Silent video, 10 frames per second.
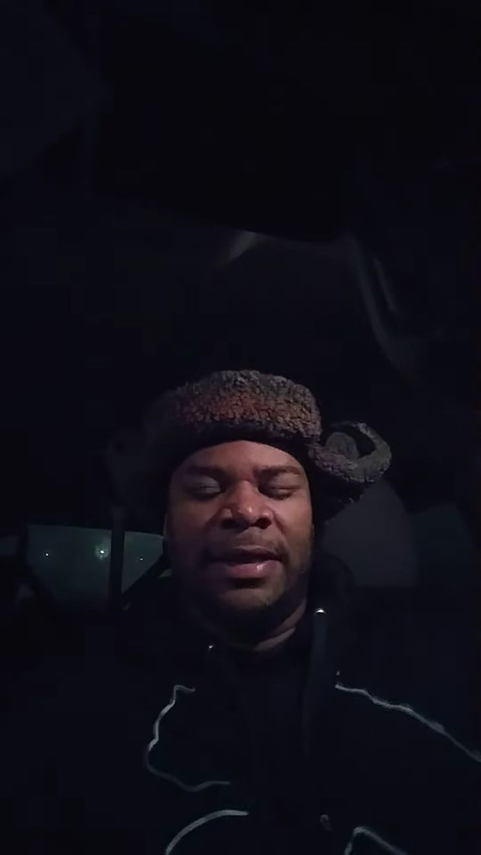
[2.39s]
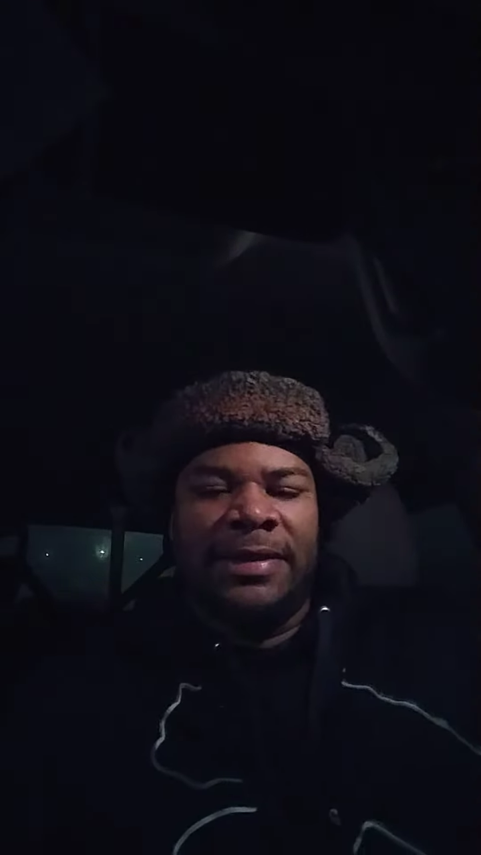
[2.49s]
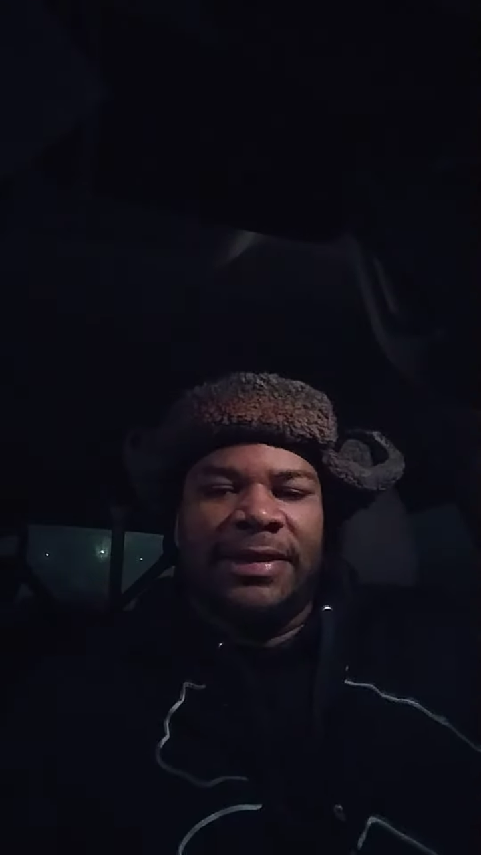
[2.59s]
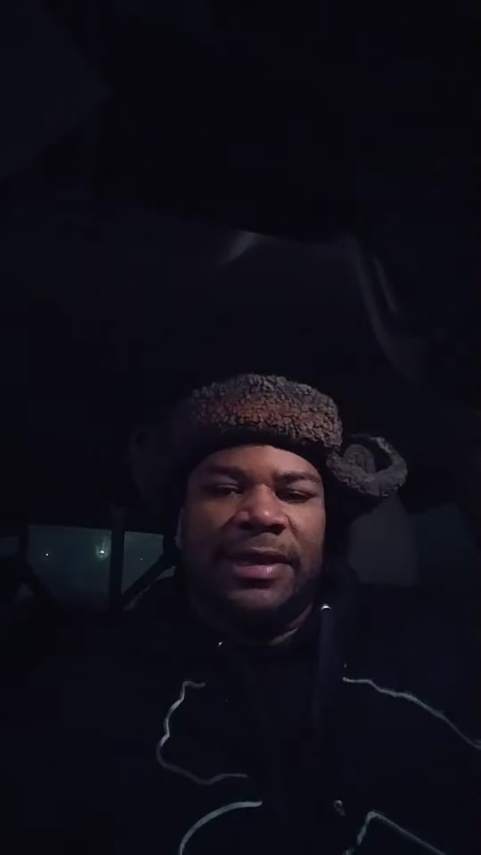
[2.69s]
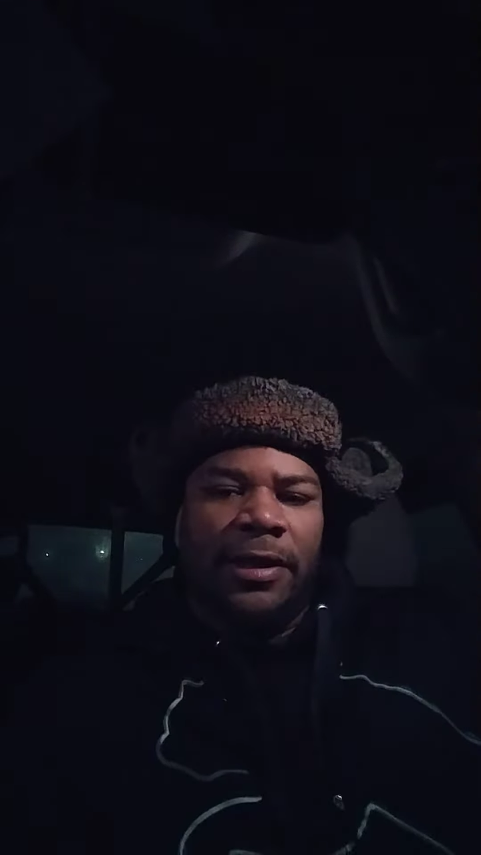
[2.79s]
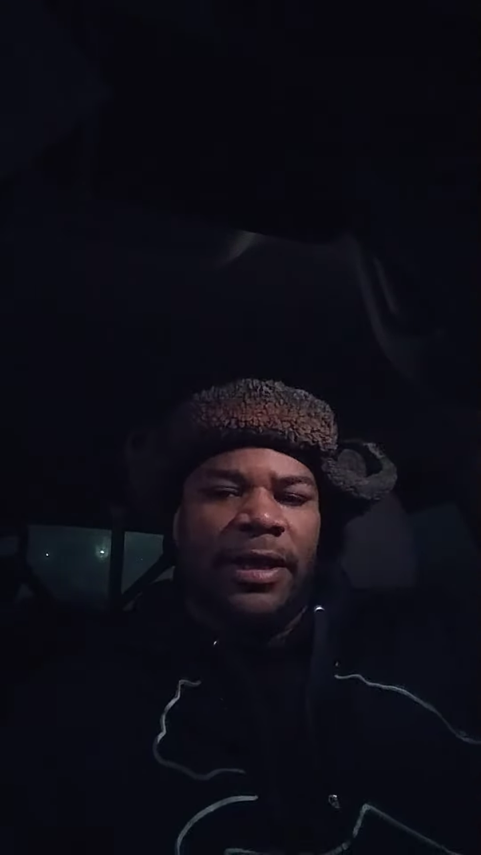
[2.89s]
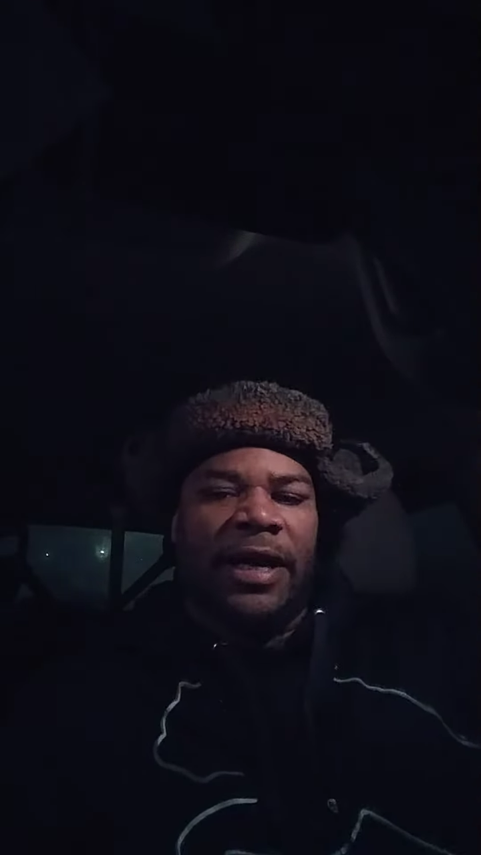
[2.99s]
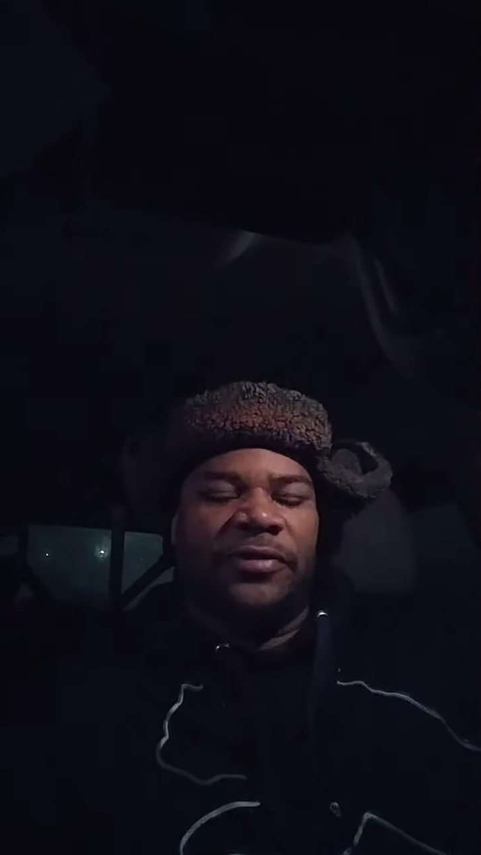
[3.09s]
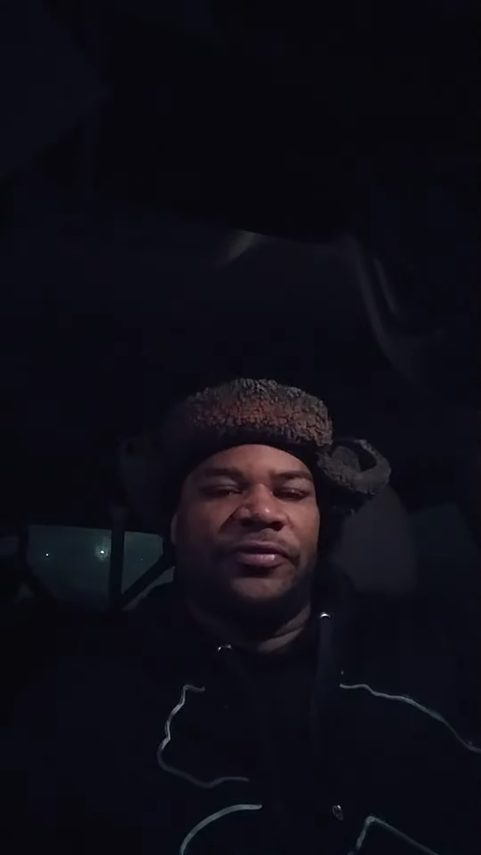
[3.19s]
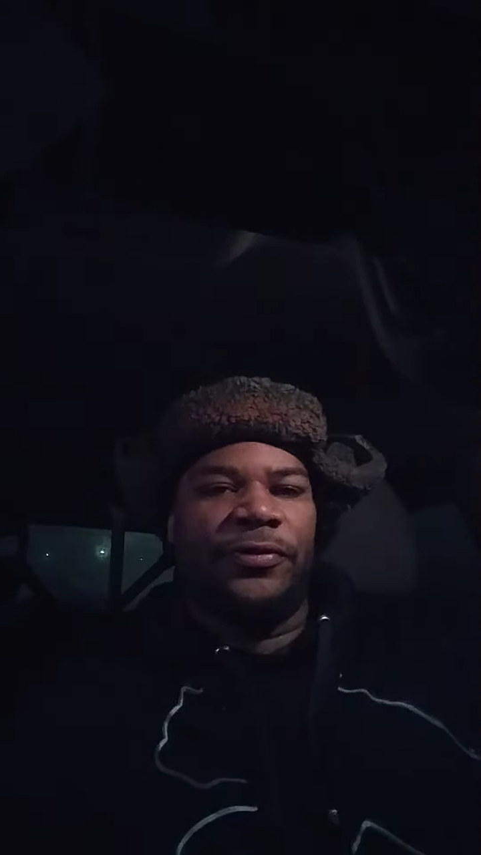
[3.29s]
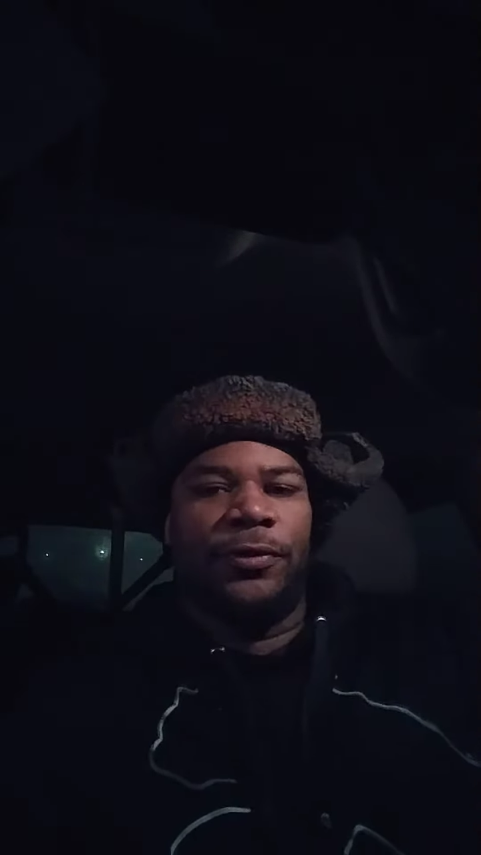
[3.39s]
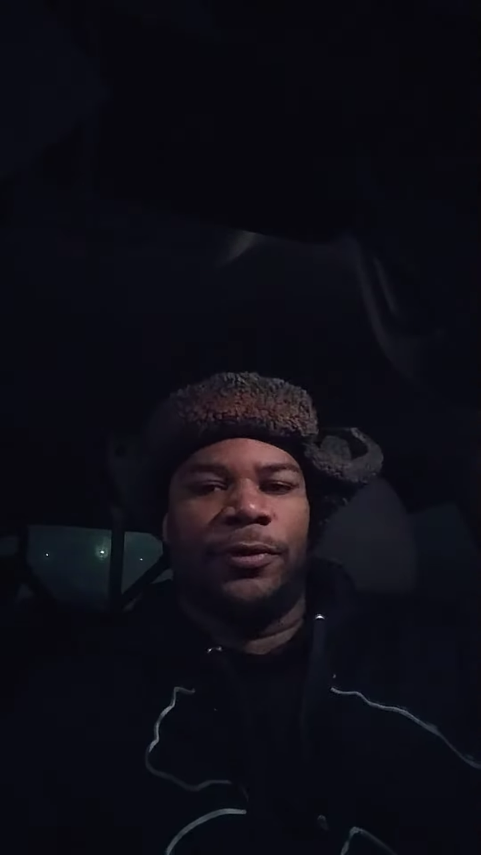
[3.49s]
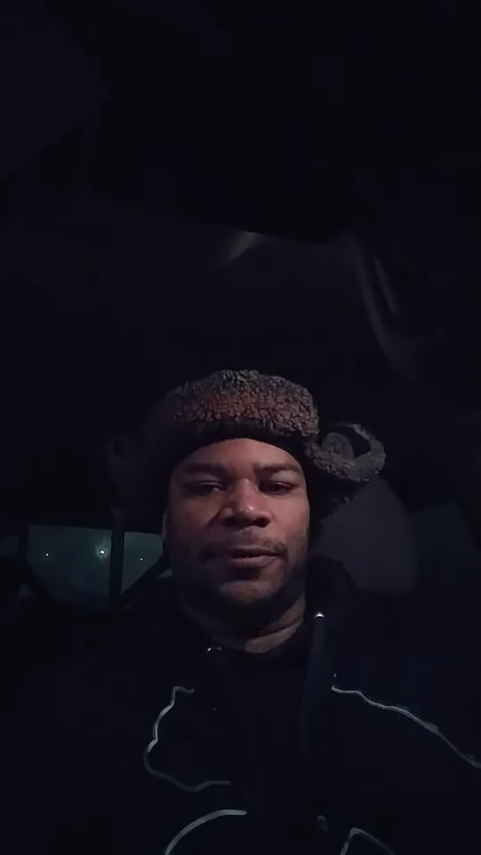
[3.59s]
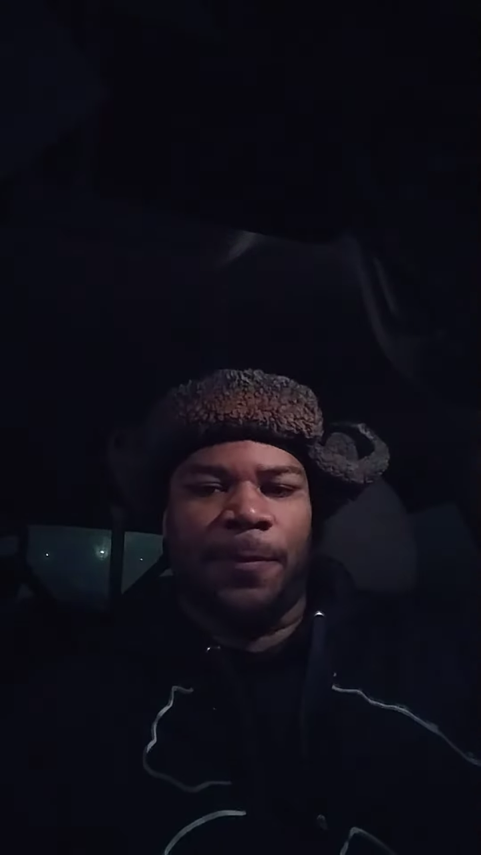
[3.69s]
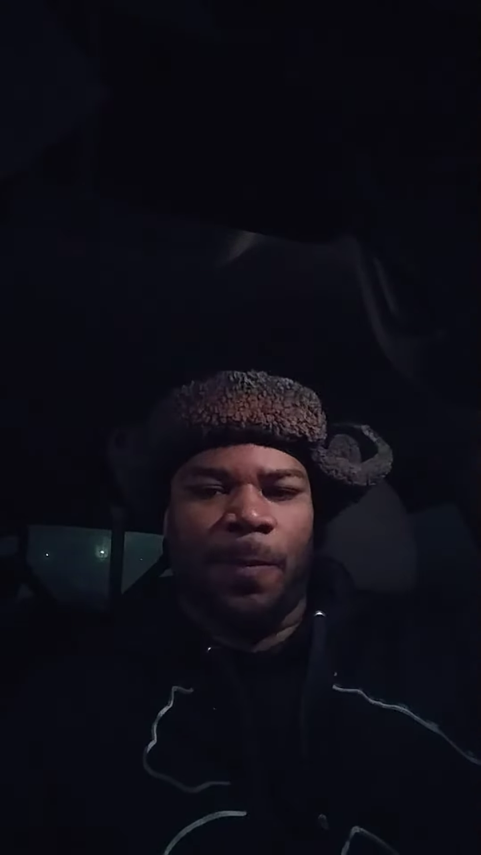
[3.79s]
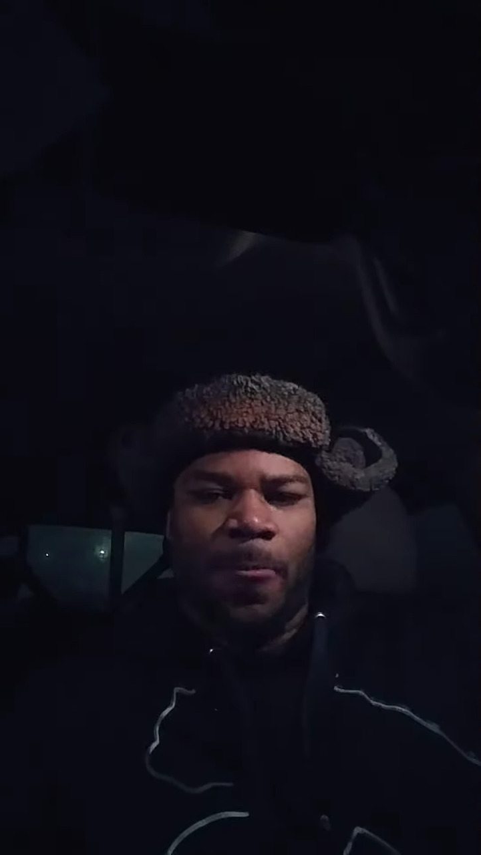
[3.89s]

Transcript: Just looking out for